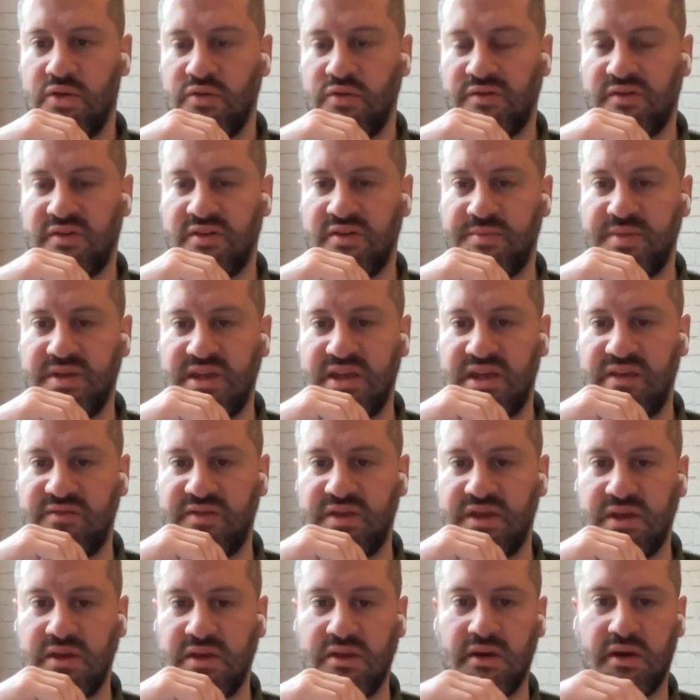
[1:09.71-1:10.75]
who's going to be
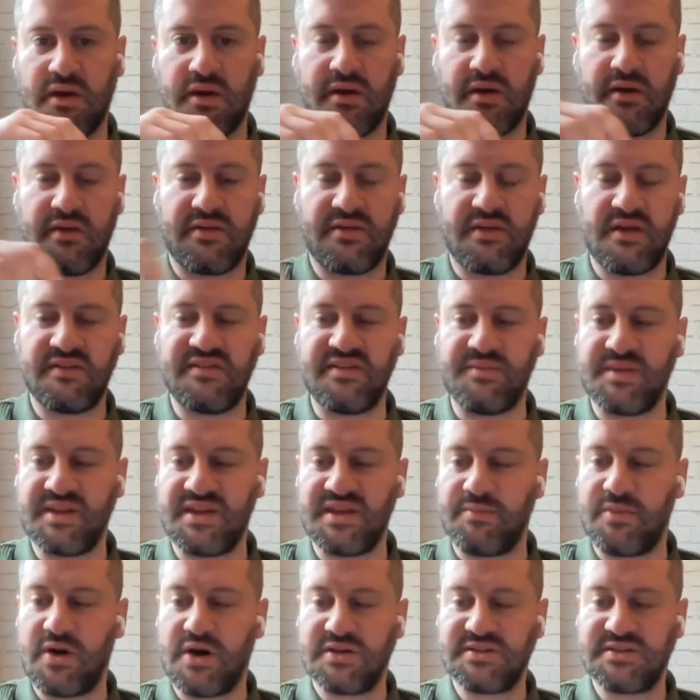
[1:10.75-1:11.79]
giving a
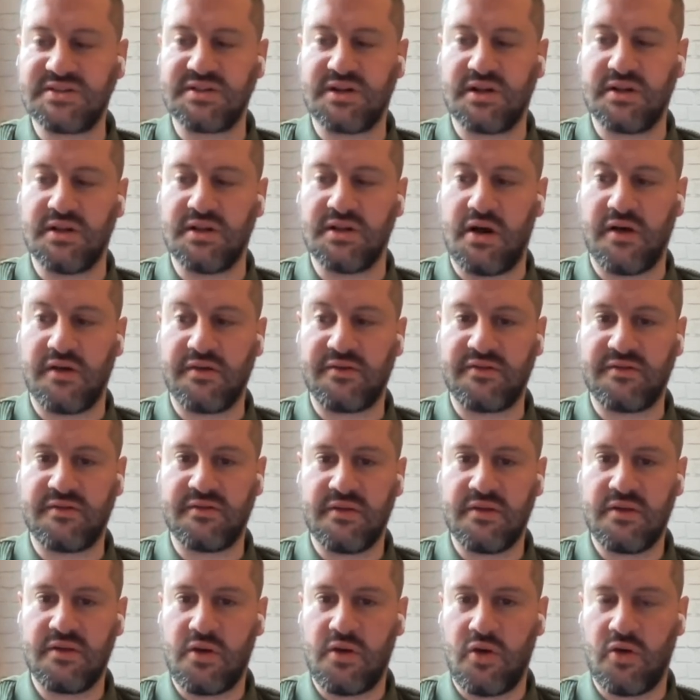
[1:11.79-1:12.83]
30-minute
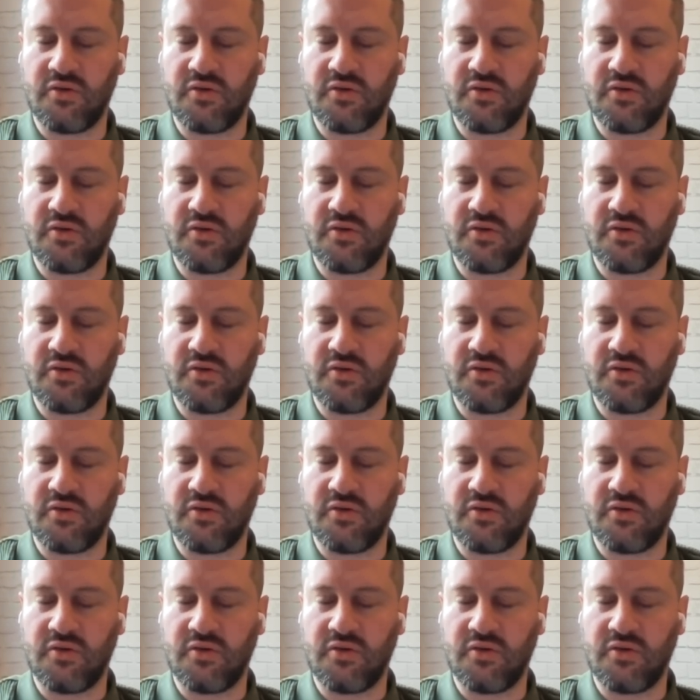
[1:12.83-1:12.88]
masterclass